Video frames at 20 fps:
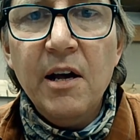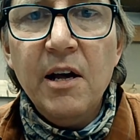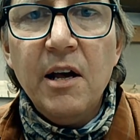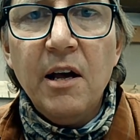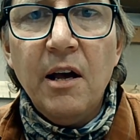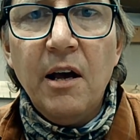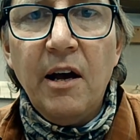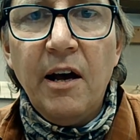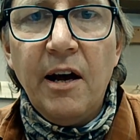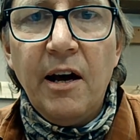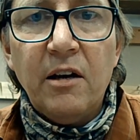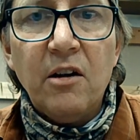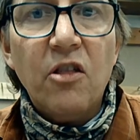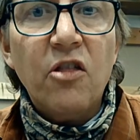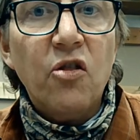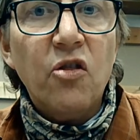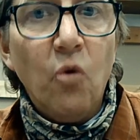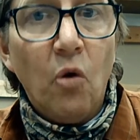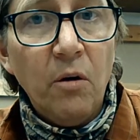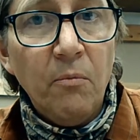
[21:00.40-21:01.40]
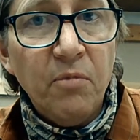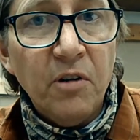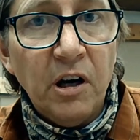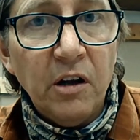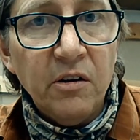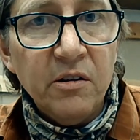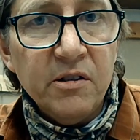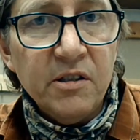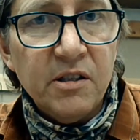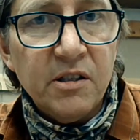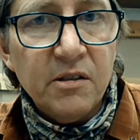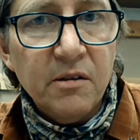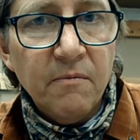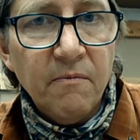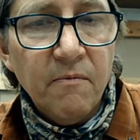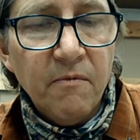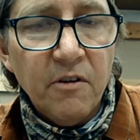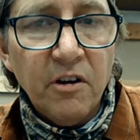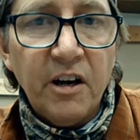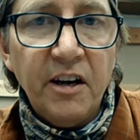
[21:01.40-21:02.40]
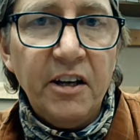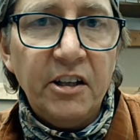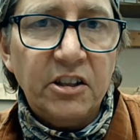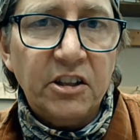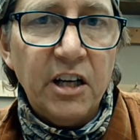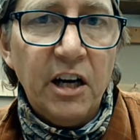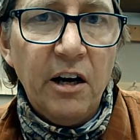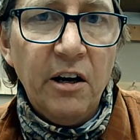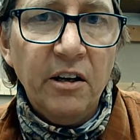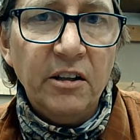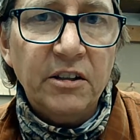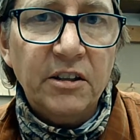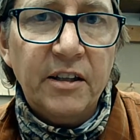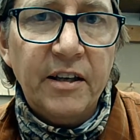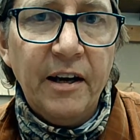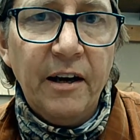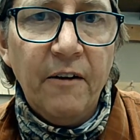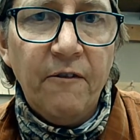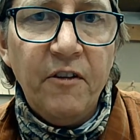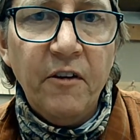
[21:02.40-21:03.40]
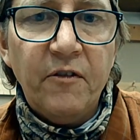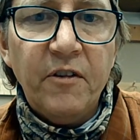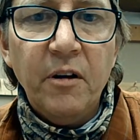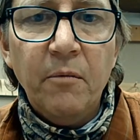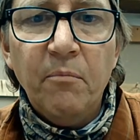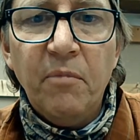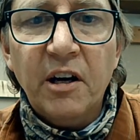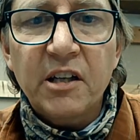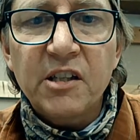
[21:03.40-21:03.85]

at Thorn Brothers. They're going to charge $10-15